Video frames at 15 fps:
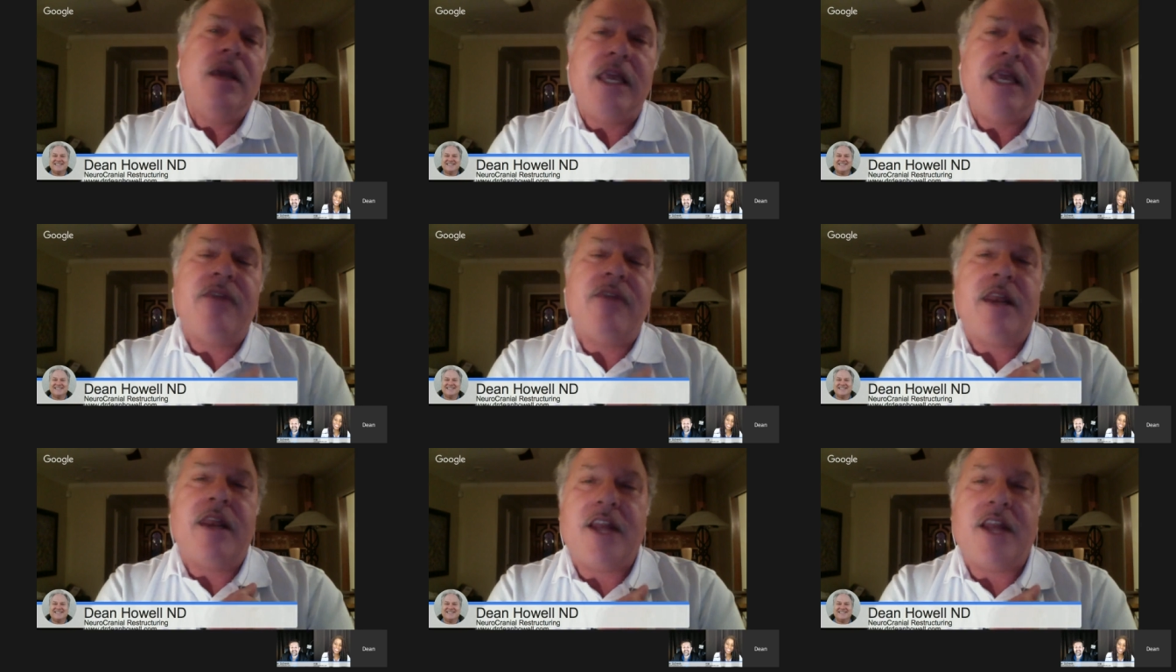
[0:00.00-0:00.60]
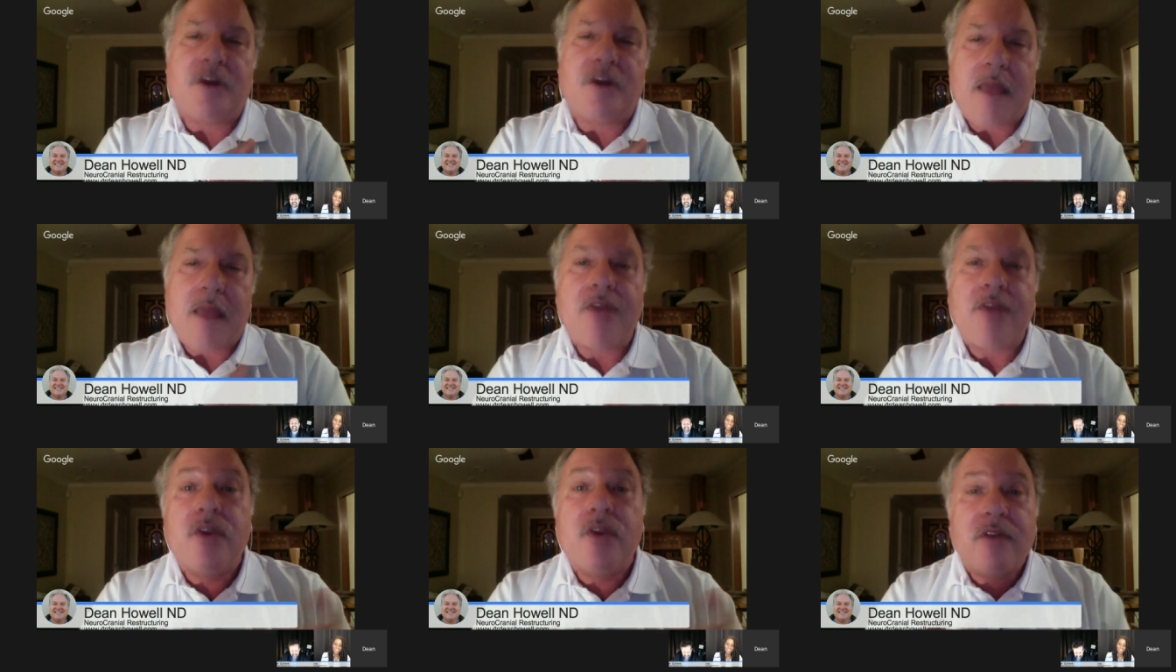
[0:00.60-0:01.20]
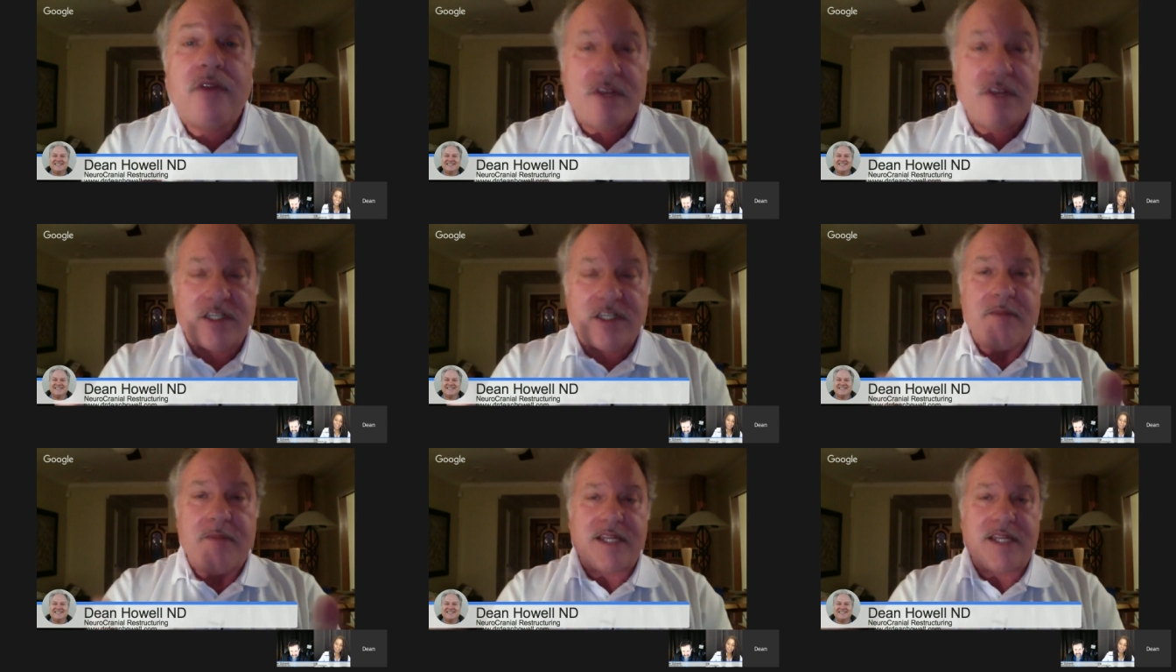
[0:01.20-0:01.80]
even a naturopath doing
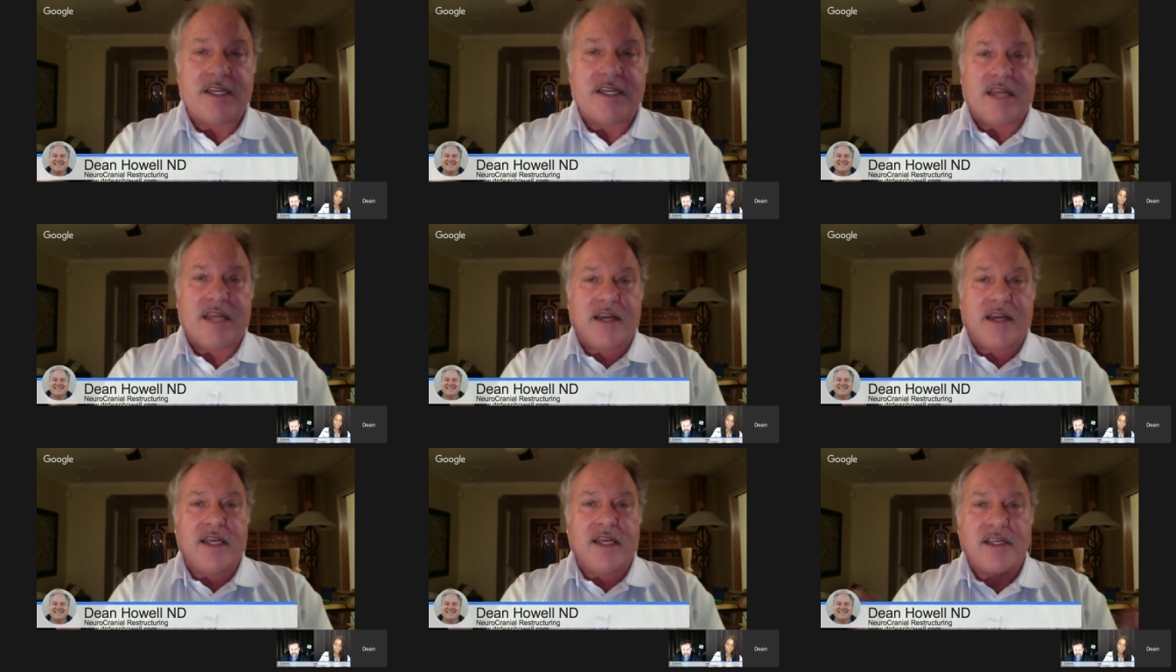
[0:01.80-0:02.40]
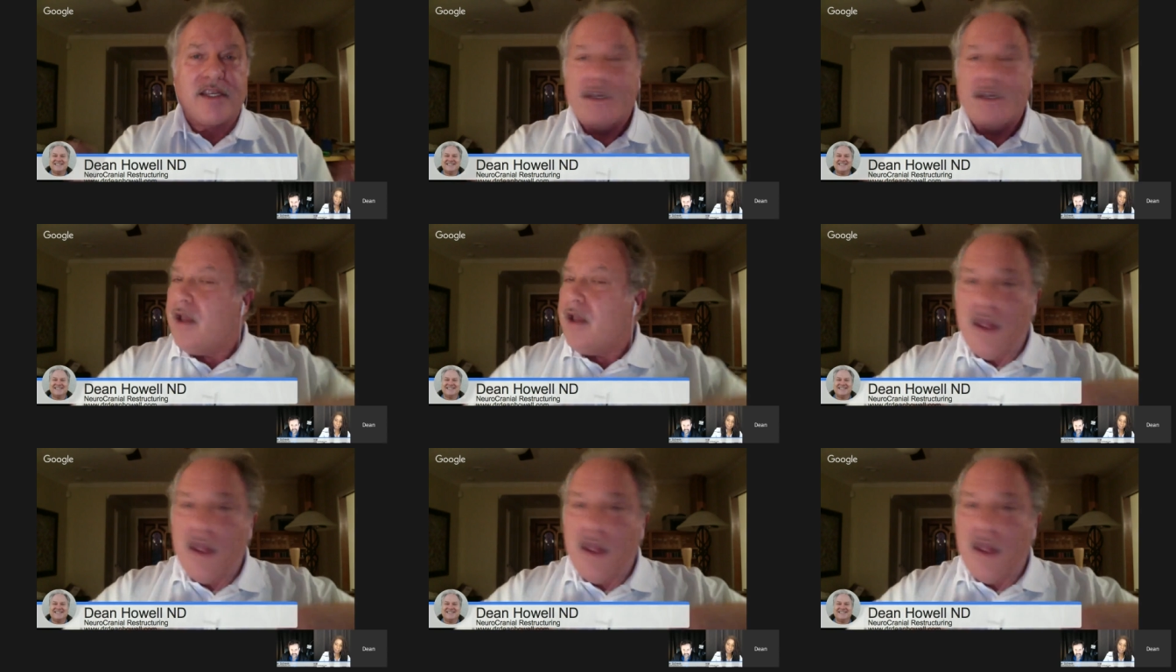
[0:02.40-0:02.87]
physical medicine techniques?